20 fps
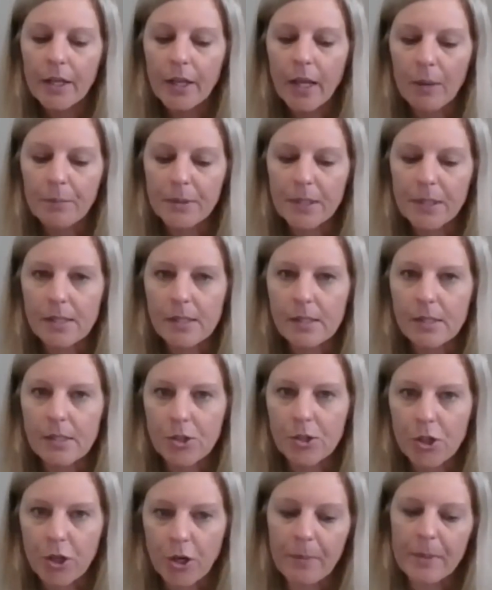helps us
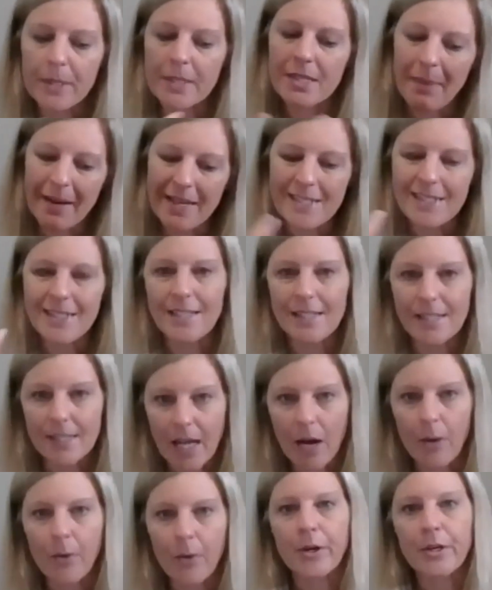determine spicy,
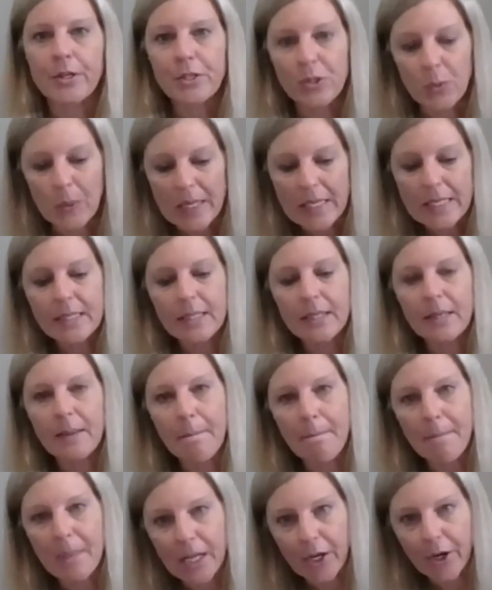sour, sweet,
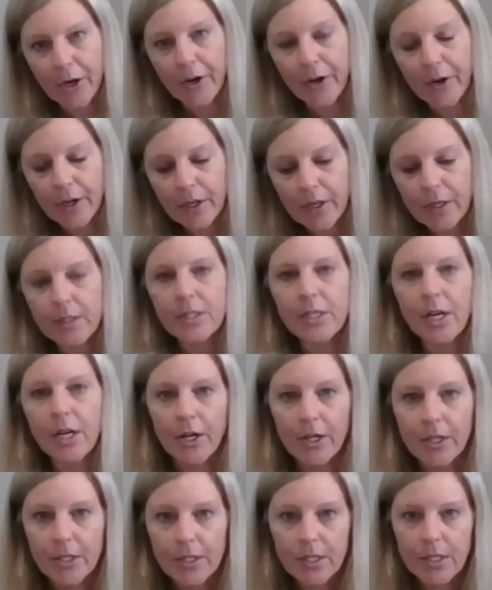bitter,
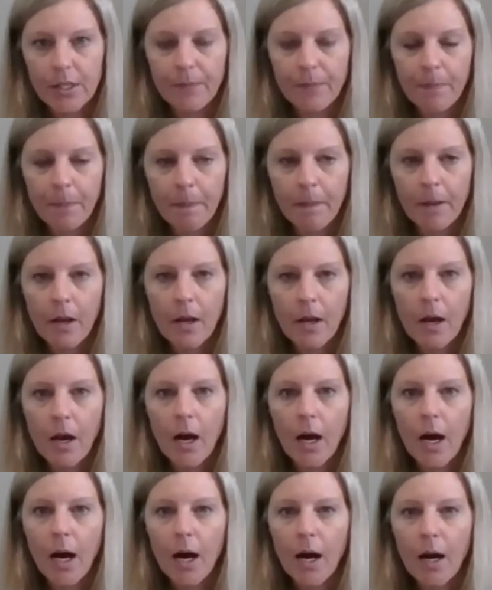tart.
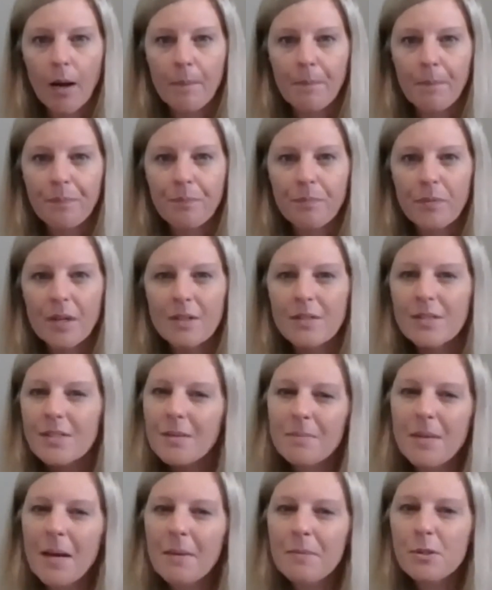
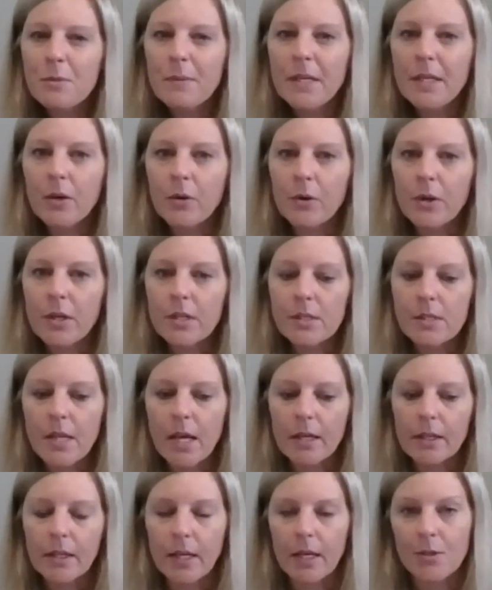Sometimes we notice
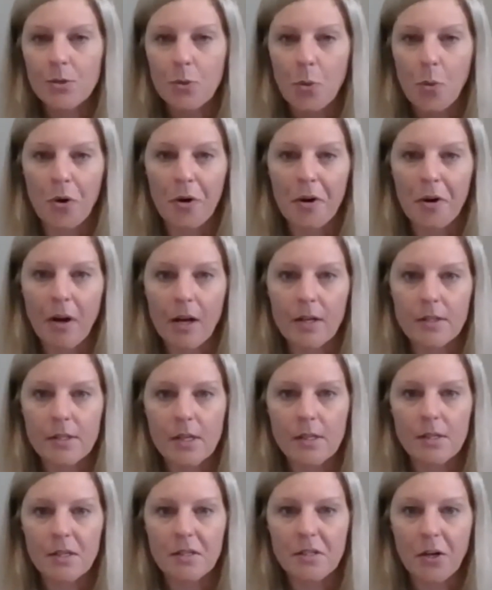that kids or us
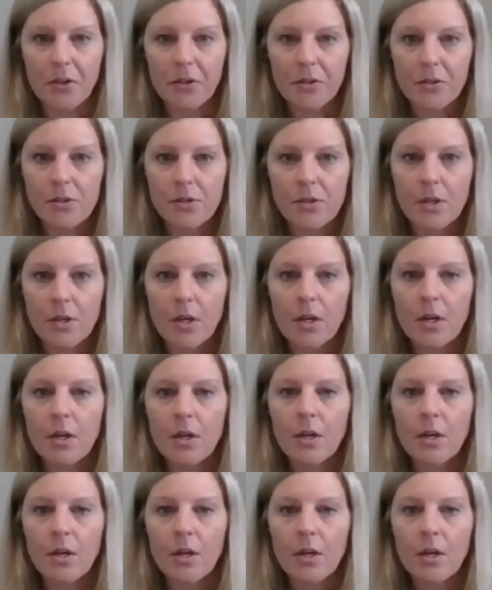as adults